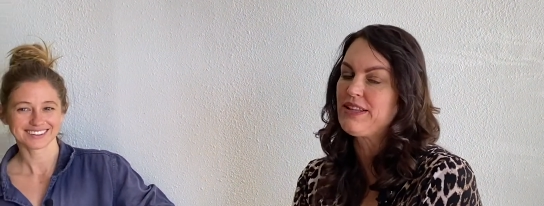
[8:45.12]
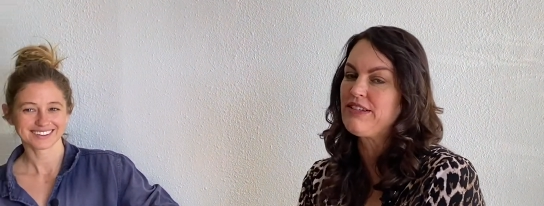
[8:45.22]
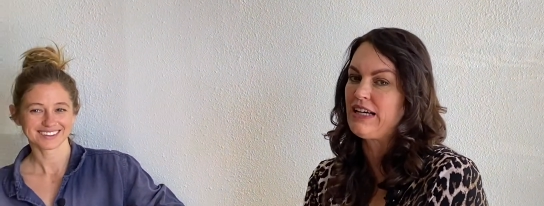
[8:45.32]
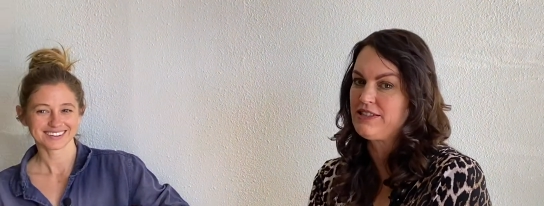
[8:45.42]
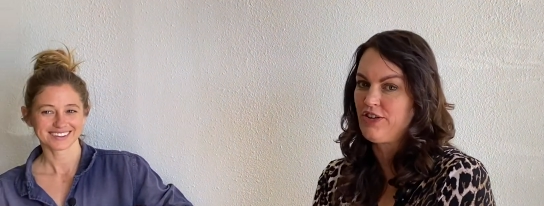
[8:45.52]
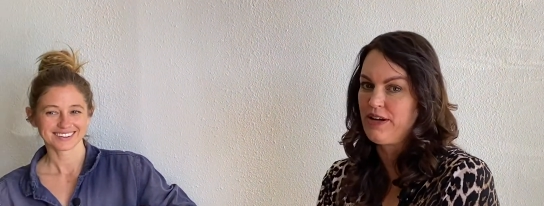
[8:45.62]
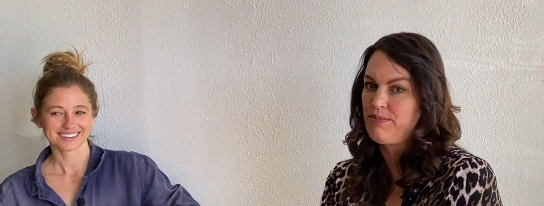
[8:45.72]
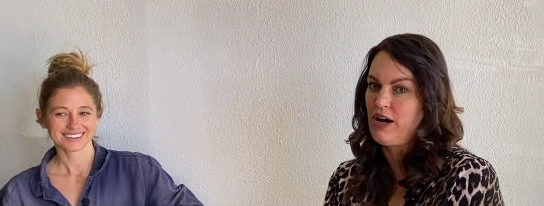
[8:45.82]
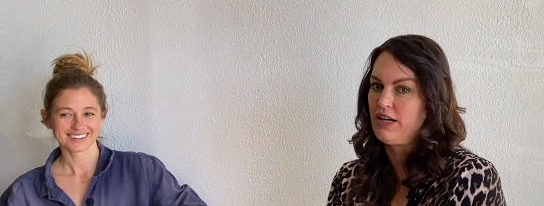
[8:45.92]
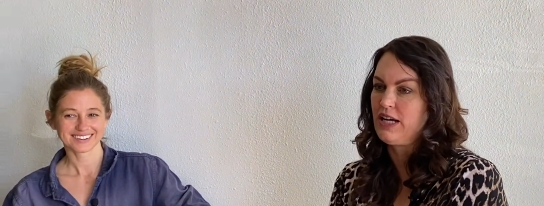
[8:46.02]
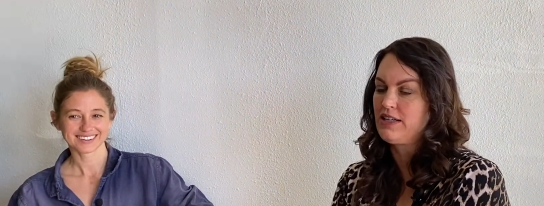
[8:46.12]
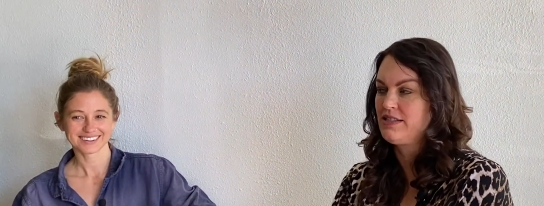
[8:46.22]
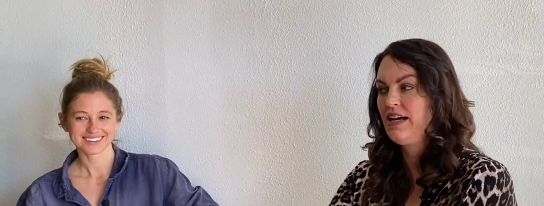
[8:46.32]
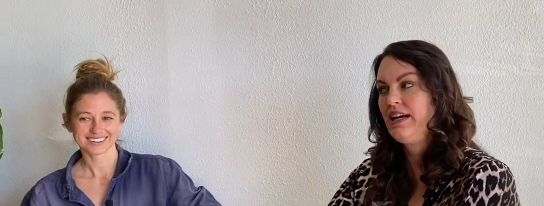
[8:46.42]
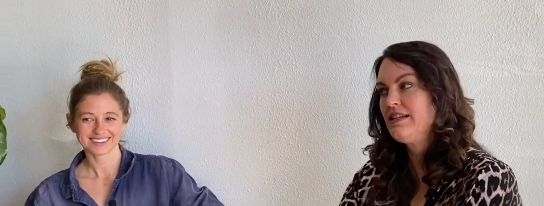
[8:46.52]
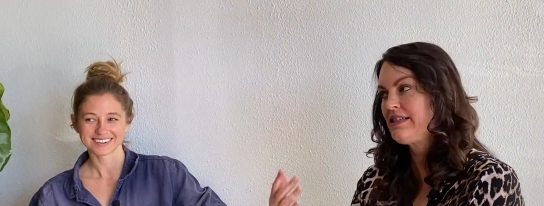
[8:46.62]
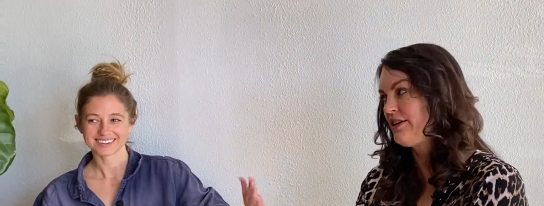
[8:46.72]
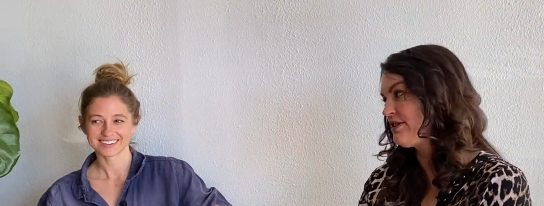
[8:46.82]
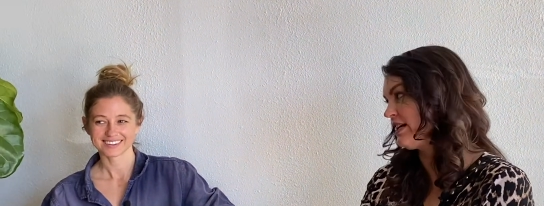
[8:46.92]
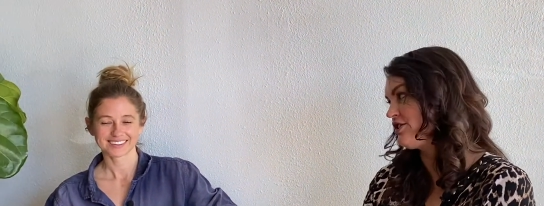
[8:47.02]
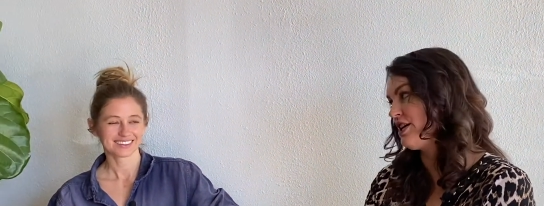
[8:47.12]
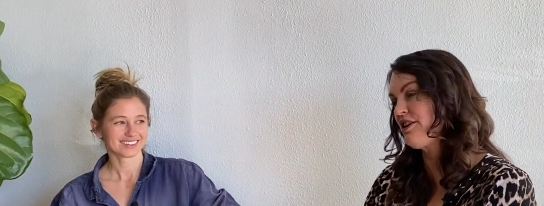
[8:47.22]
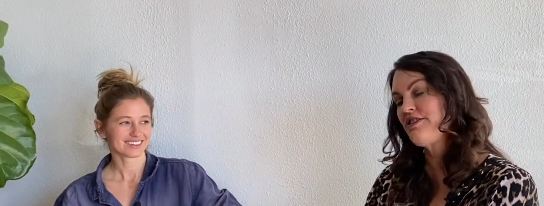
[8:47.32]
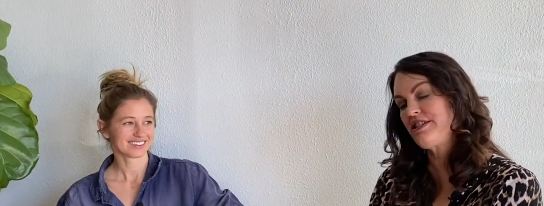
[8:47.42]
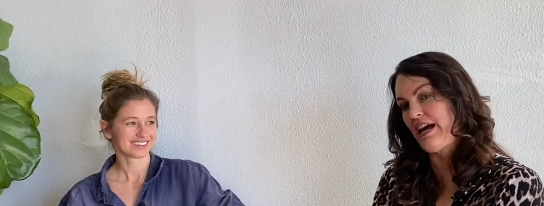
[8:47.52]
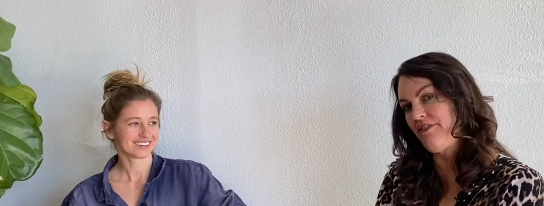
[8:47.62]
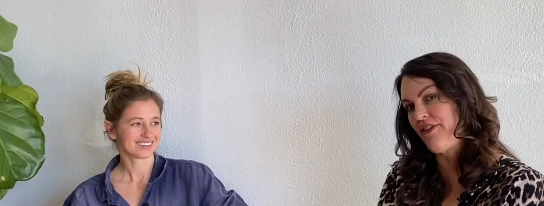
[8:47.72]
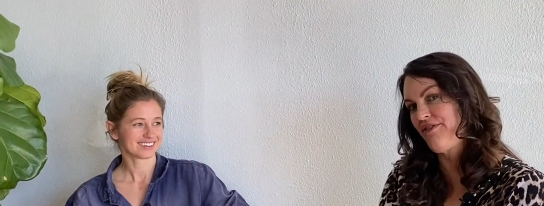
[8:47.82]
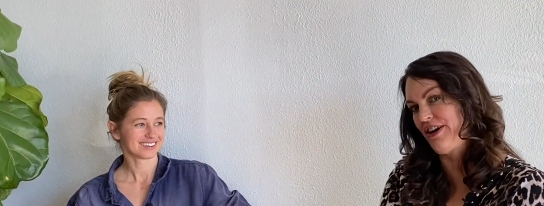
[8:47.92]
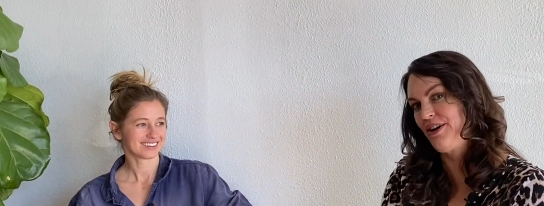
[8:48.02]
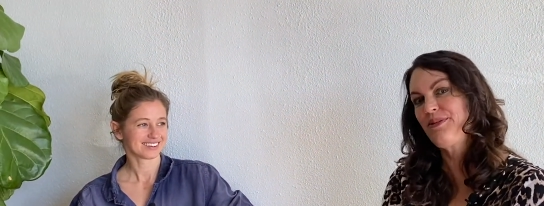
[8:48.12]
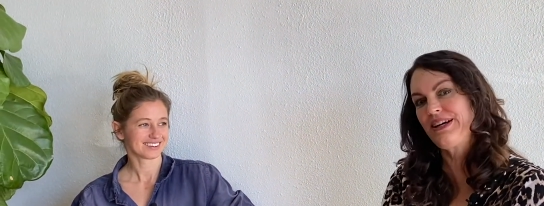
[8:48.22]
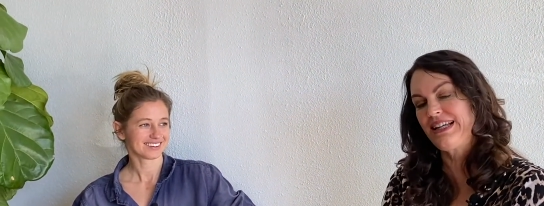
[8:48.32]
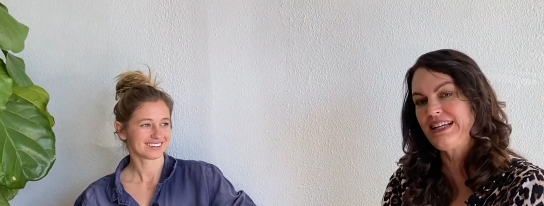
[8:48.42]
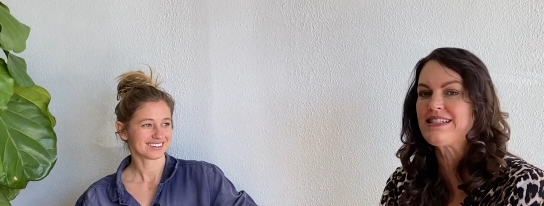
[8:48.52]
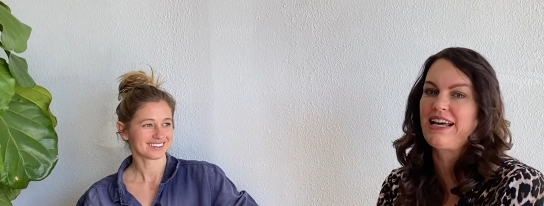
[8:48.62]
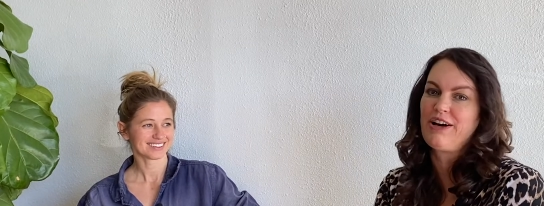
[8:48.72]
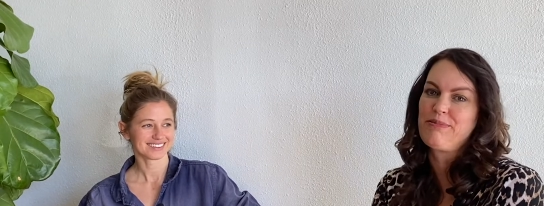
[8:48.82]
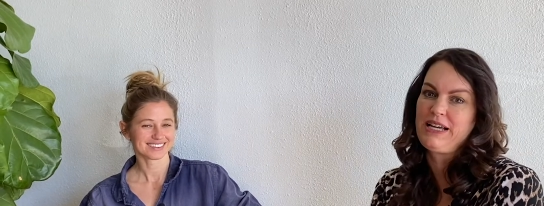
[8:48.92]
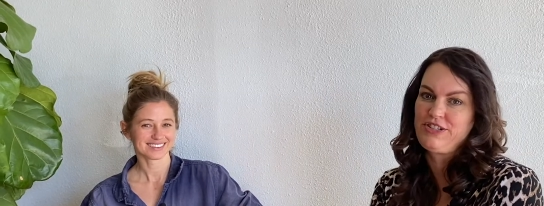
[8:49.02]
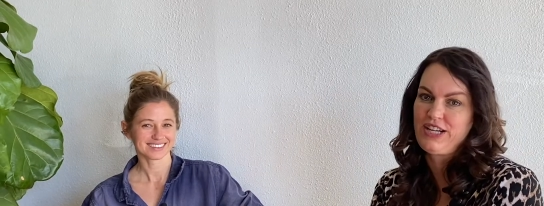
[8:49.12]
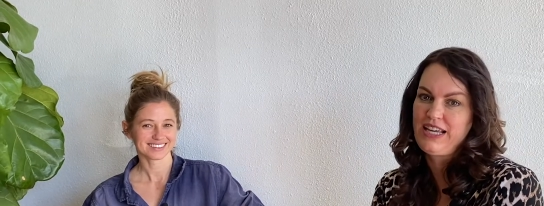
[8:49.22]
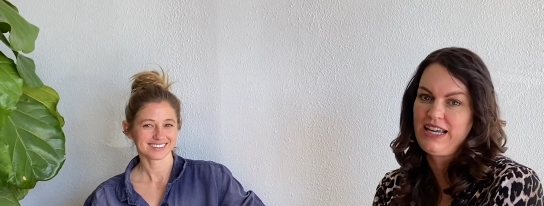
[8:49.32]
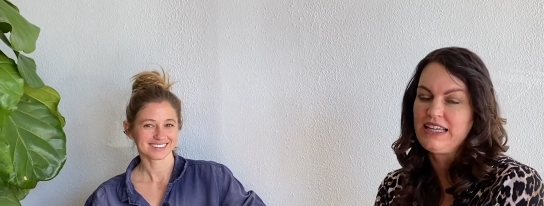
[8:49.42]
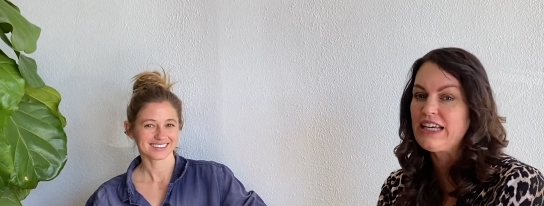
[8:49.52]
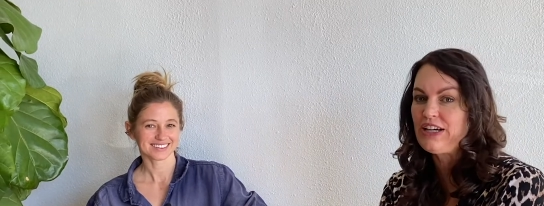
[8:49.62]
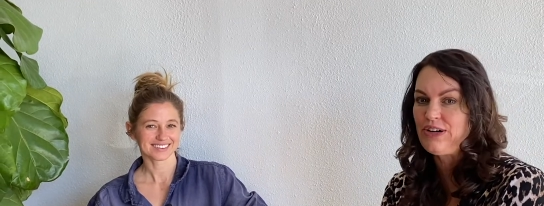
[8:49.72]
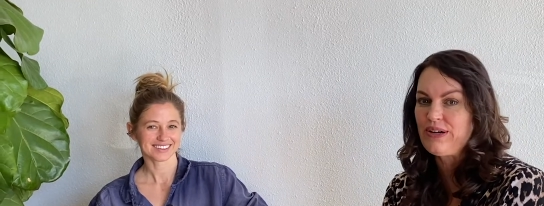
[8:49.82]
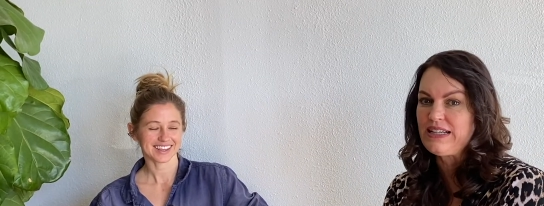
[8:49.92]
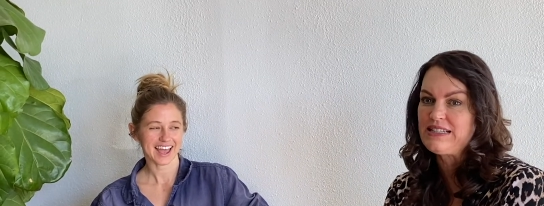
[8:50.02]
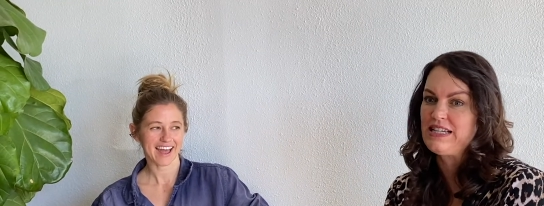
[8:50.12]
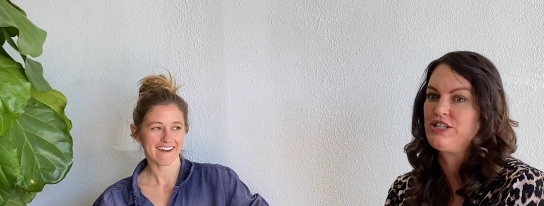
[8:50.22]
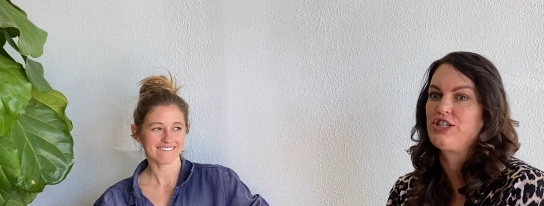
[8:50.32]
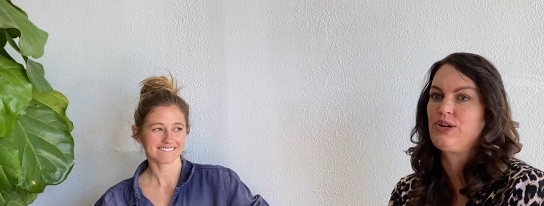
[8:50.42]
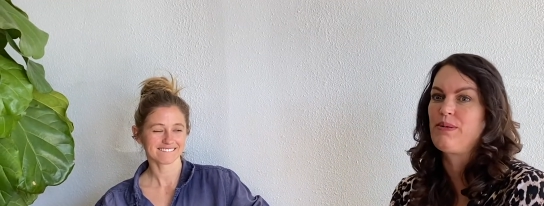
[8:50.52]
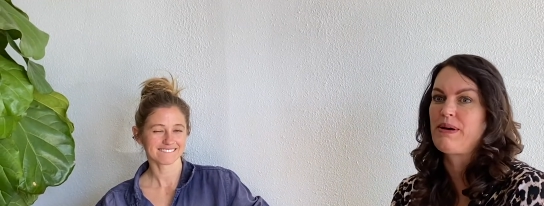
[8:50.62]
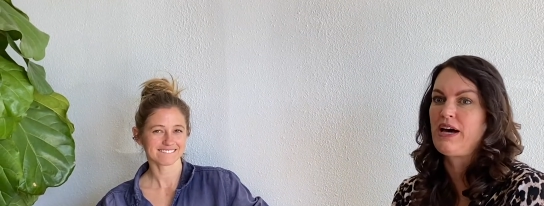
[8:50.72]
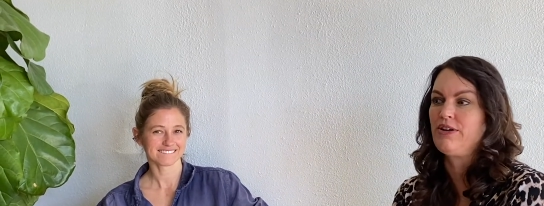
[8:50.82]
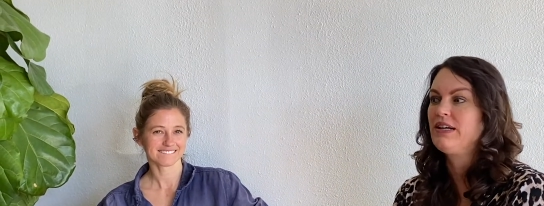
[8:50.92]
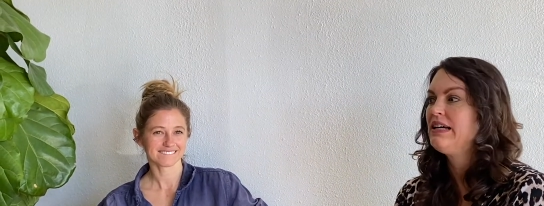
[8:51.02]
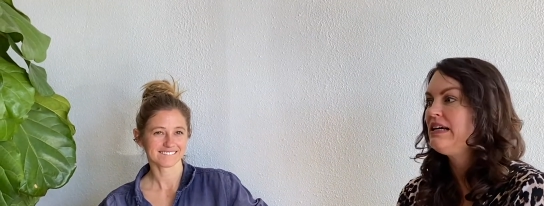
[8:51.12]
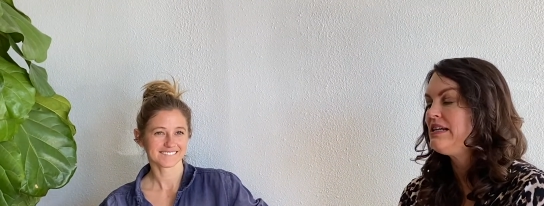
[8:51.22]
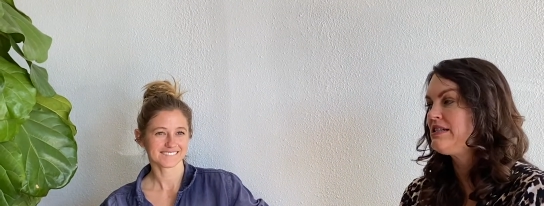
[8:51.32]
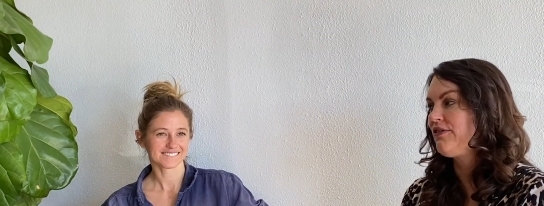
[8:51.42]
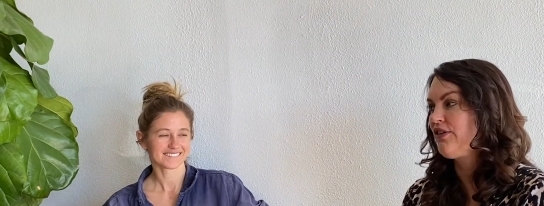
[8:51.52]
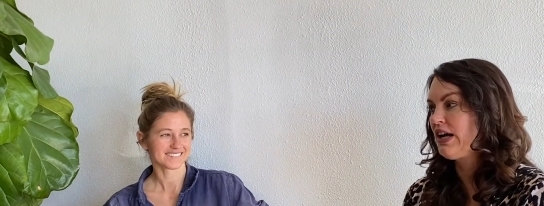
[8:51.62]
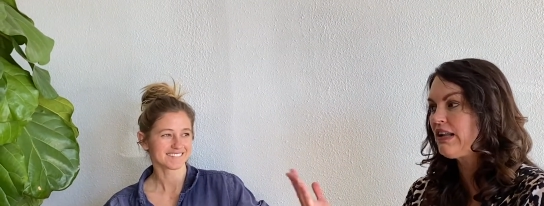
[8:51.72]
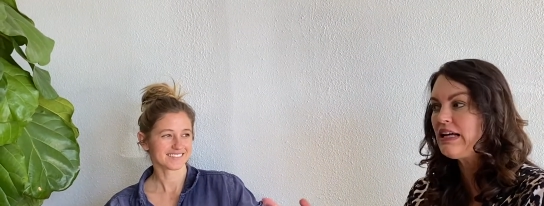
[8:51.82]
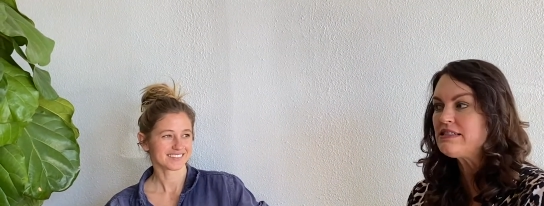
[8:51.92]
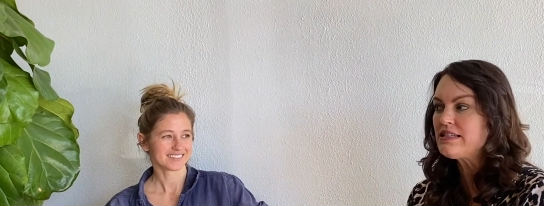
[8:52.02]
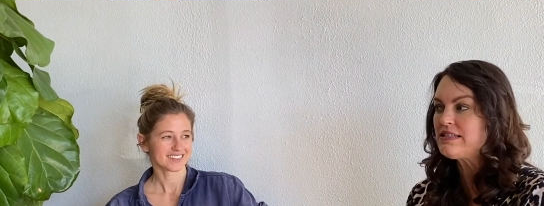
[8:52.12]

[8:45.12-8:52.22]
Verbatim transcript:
Speaker 1: lots of great products. Sounds like she and her staff are very willing to help educate you and teach you about different cleanses